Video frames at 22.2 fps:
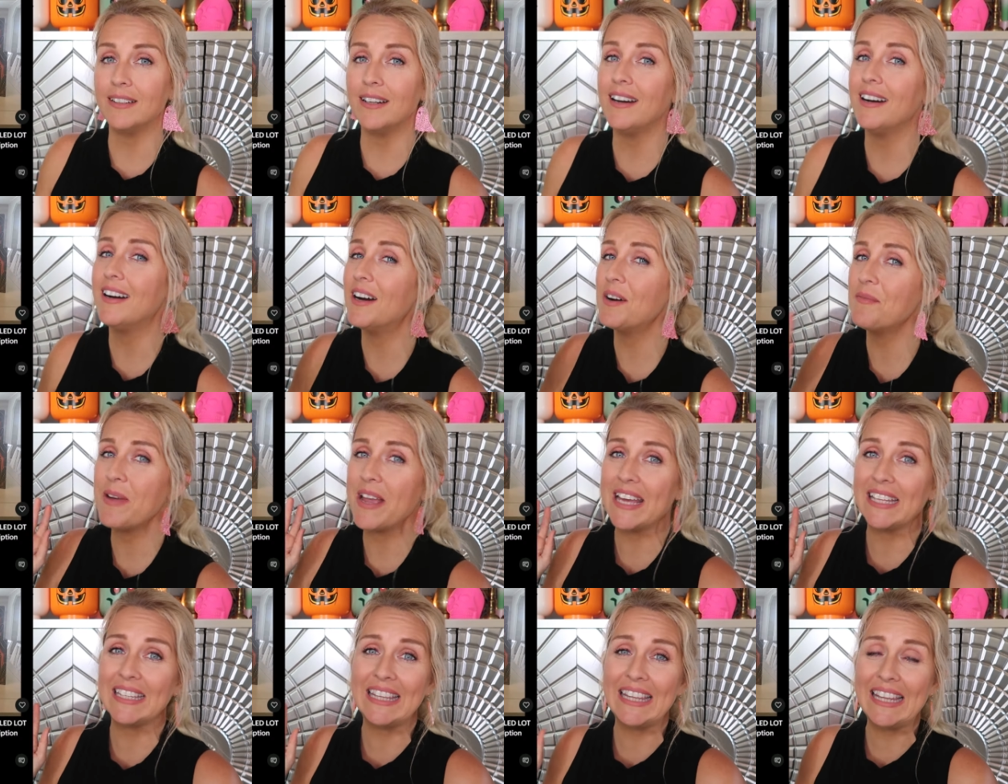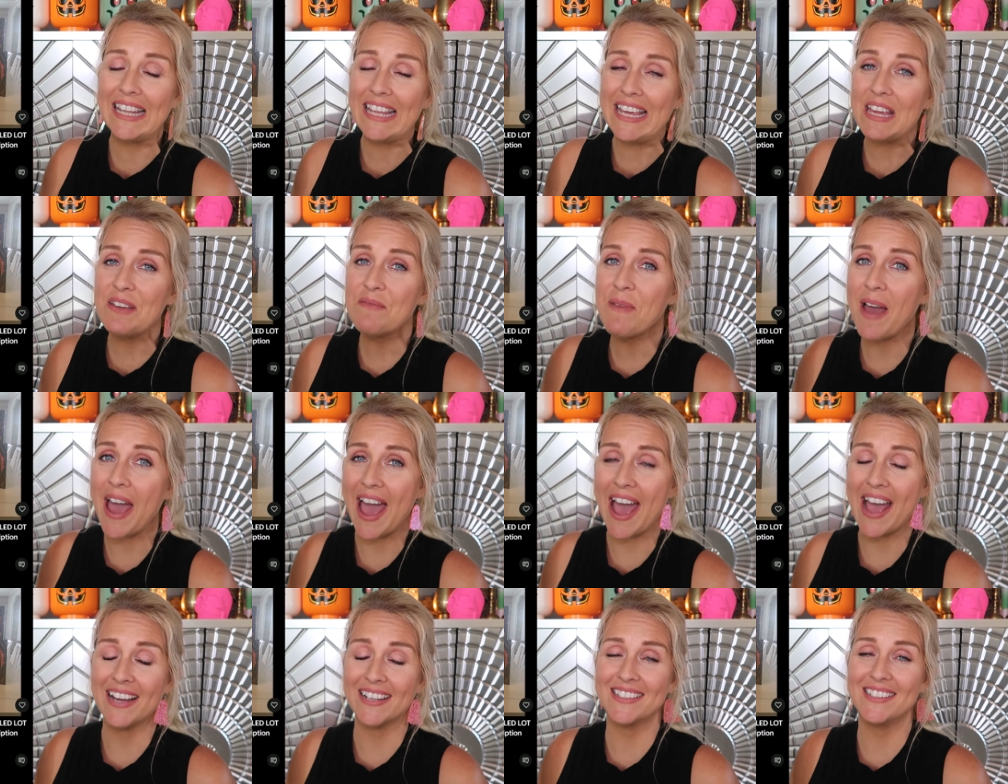Oh man,
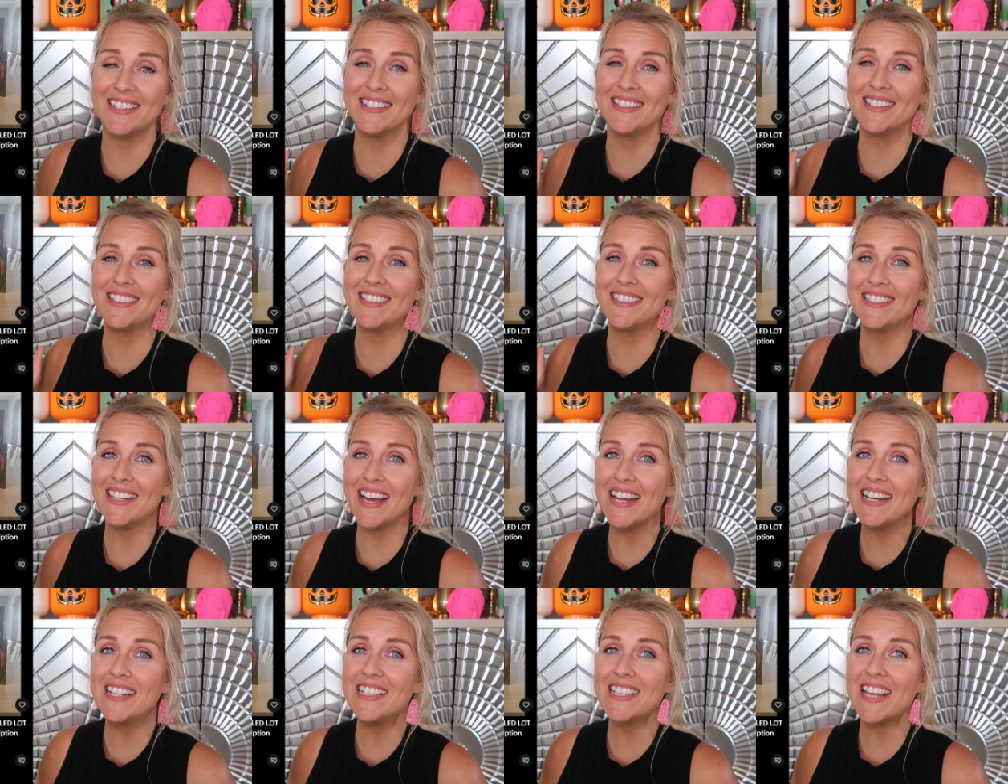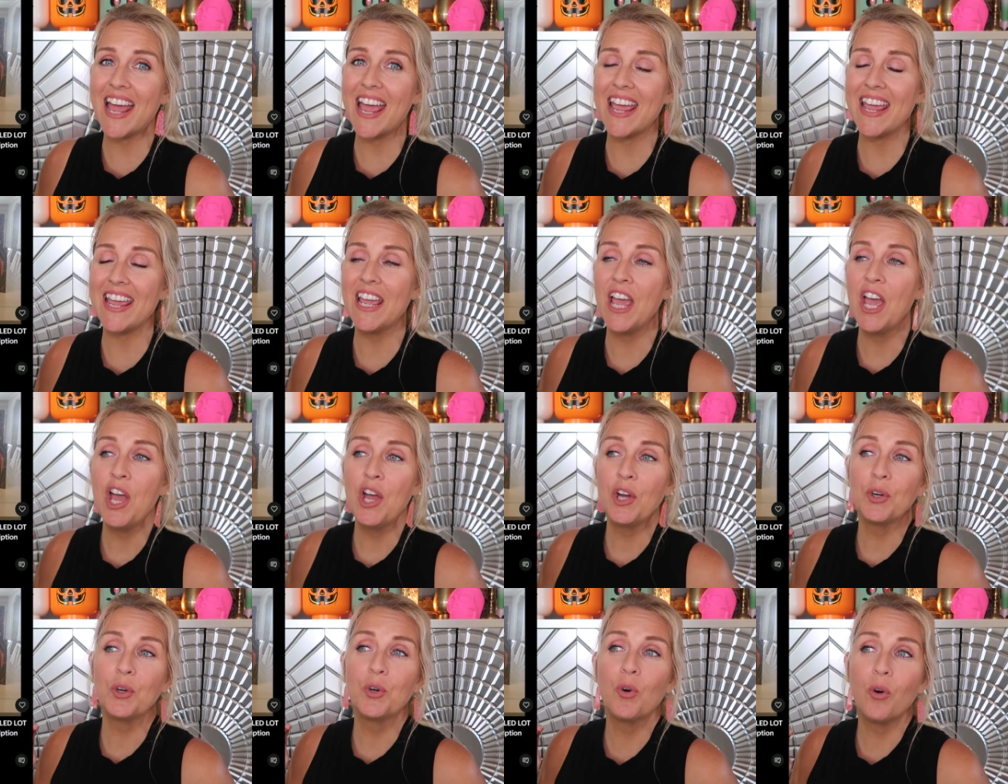Lemax is such a
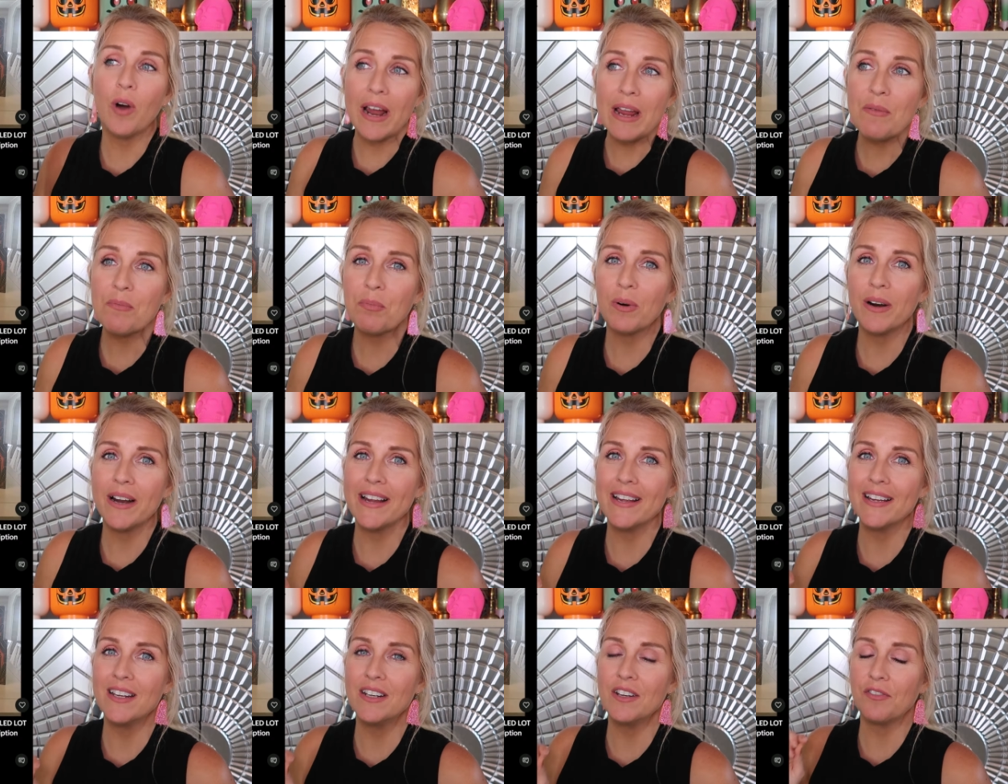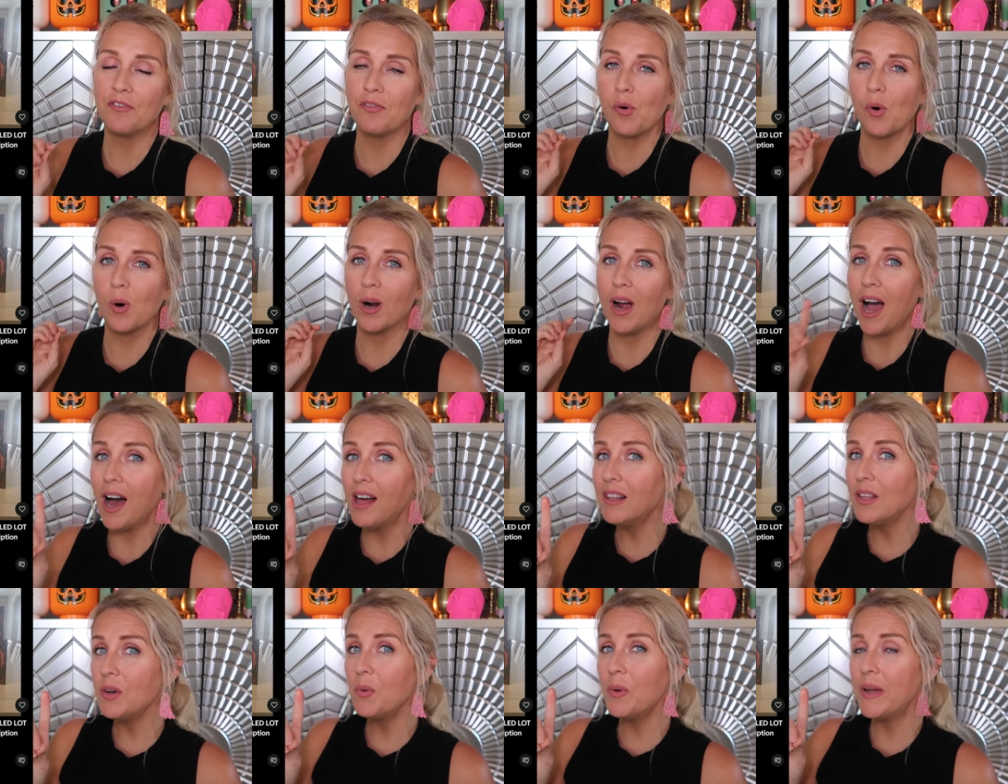great brand for
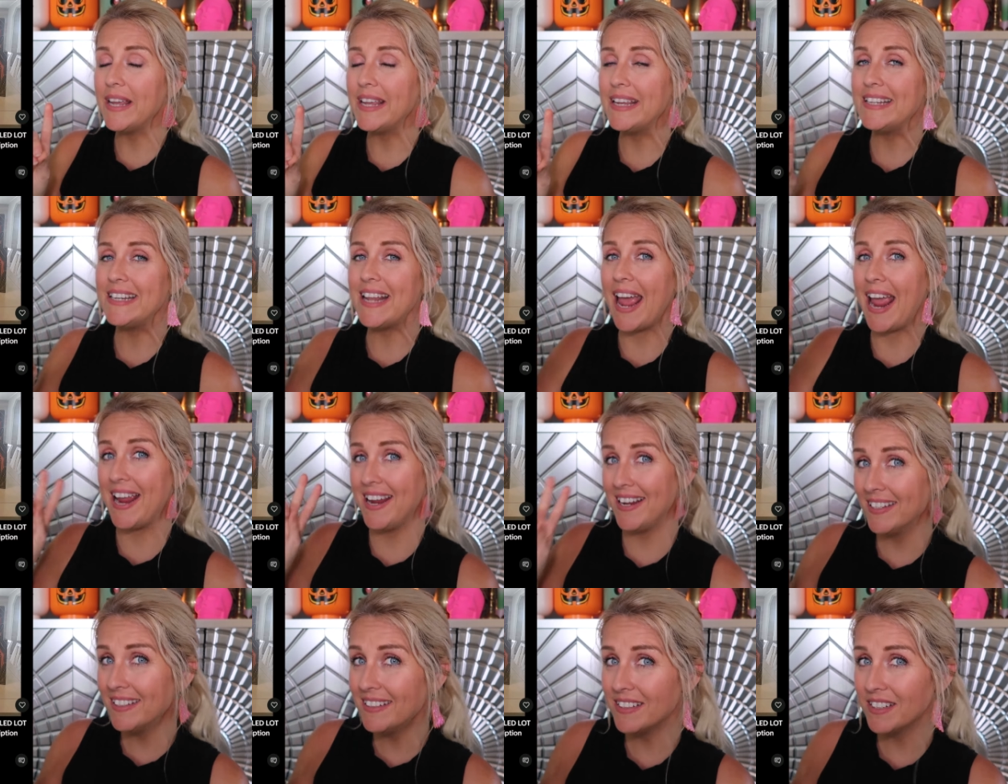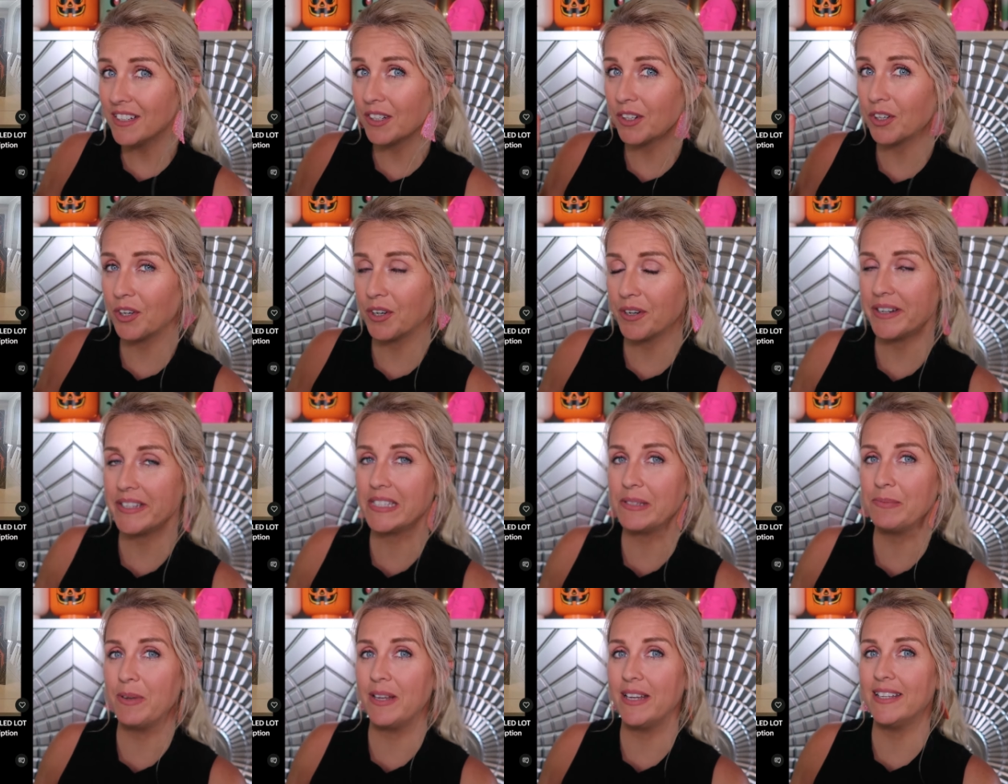Halloween and
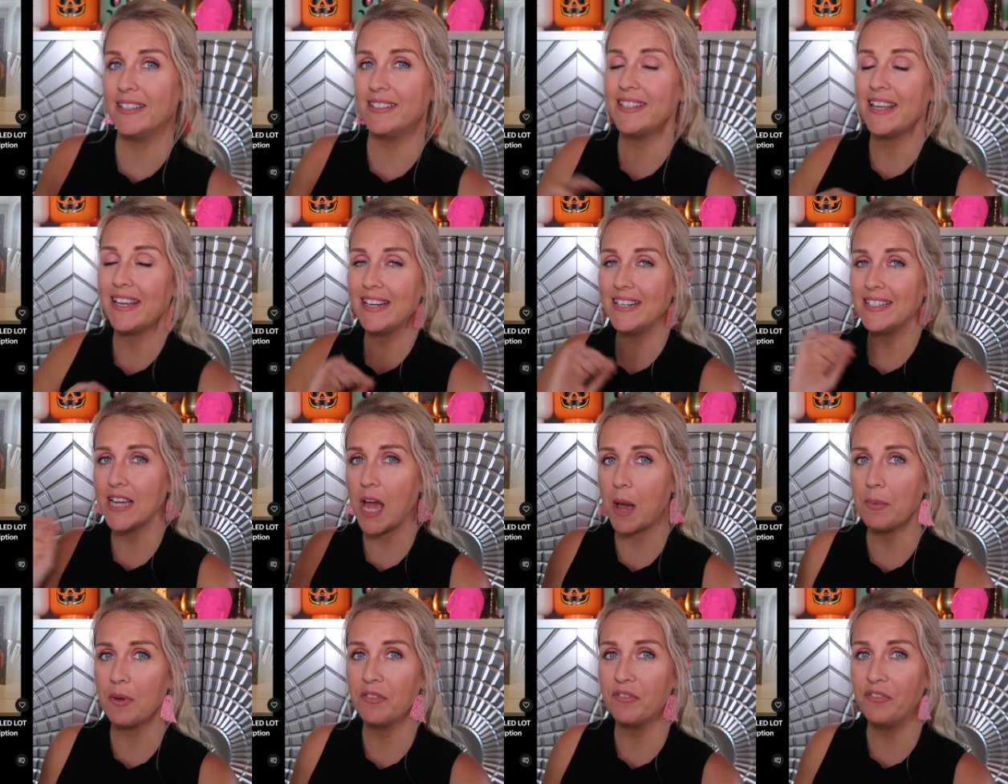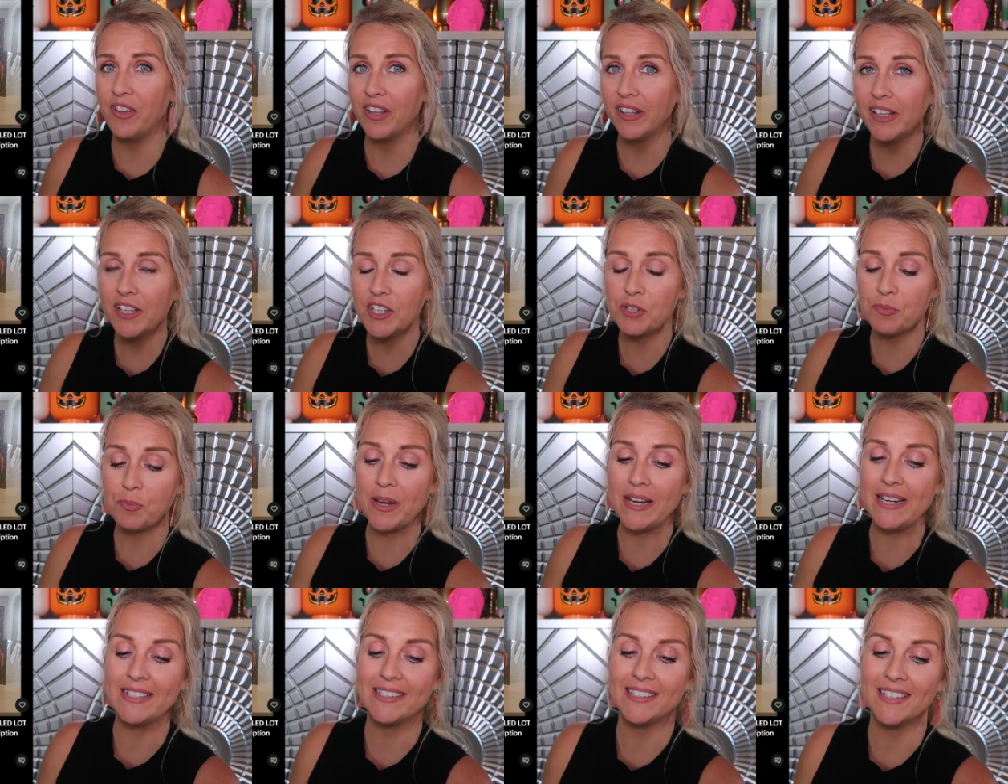Christmas, any type of village
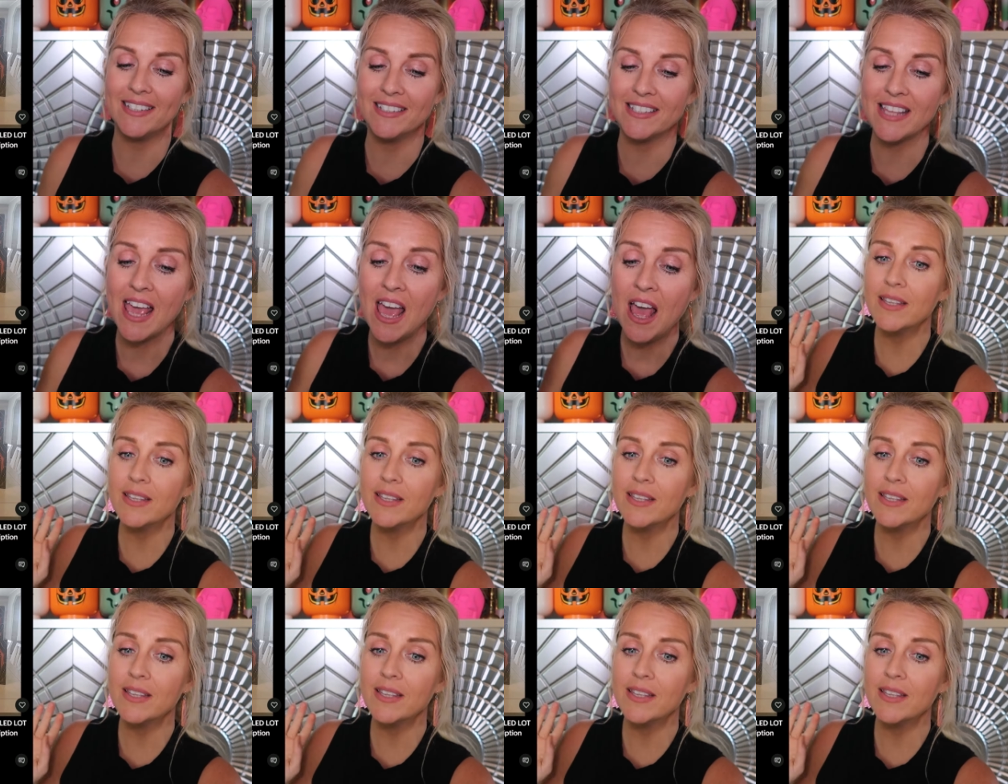pieces.